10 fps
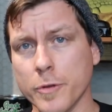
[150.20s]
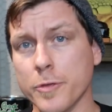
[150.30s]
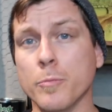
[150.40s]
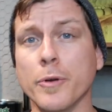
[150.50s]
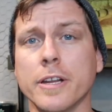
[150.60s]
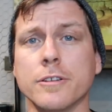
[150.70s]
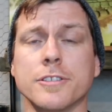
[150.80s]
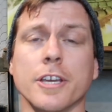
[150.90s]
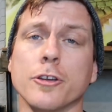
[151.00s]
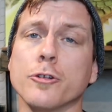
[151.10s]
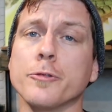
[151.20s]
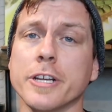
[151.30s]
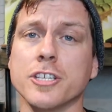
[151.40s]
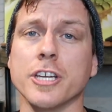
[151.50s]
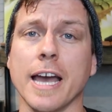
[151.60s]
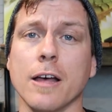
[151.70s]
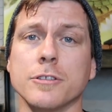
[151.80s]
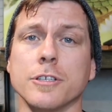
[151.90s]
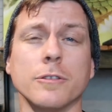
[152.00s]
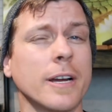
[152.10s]
with the breeders that you're reaching
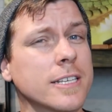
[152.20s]
out to.